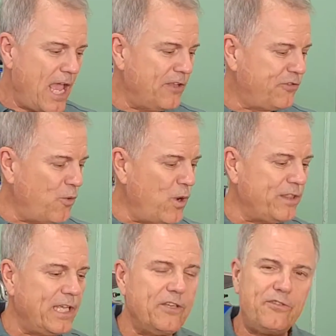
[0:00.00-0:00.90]
And so,
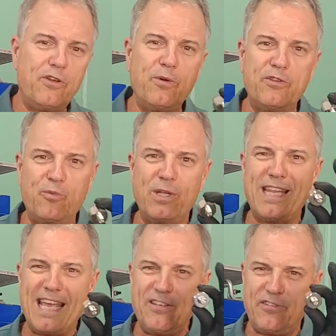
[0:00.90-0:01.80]
what these do is when
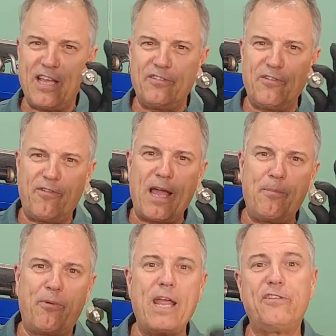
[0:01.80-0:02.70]
they sense a
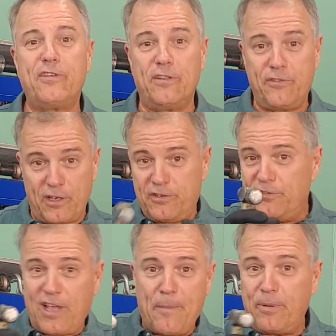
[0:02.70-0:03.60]
vibration, such
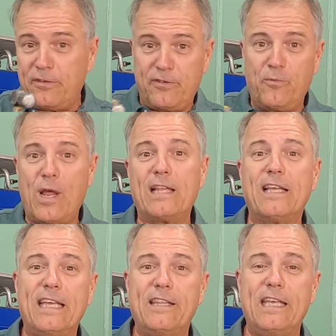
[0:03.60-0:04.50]
as that piston
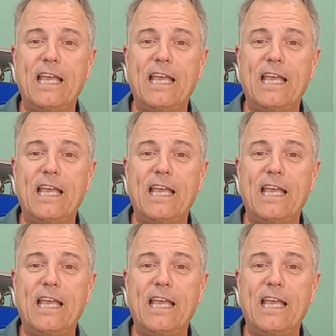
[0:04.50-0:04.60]
rattling in